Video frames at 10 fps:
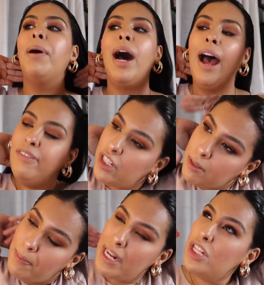but I've
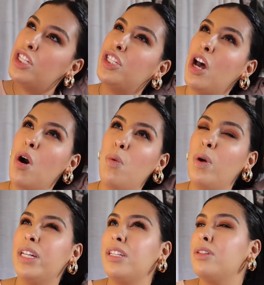just been so,
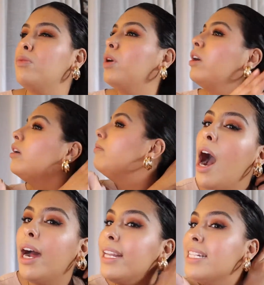what's the word?
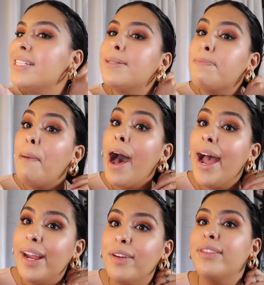
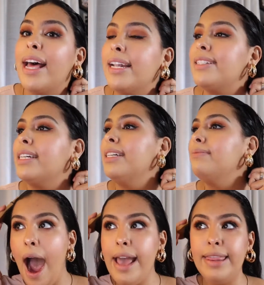Uninspired. That's it.
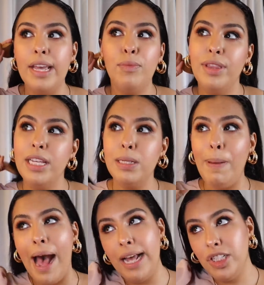I think with this
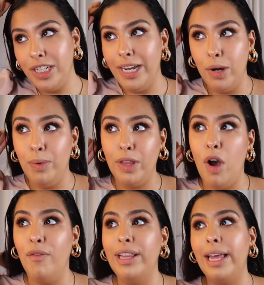past year with
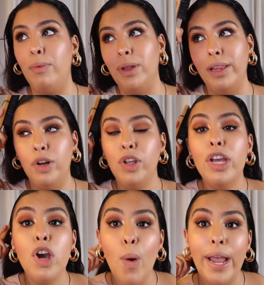COVID, like we're literally
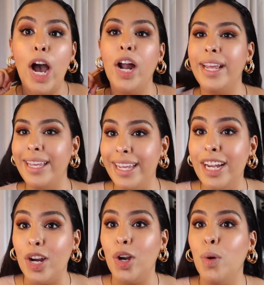going on a year
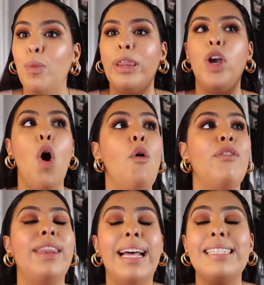with
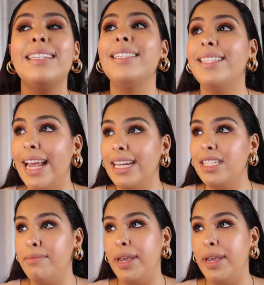COVID. That's insane to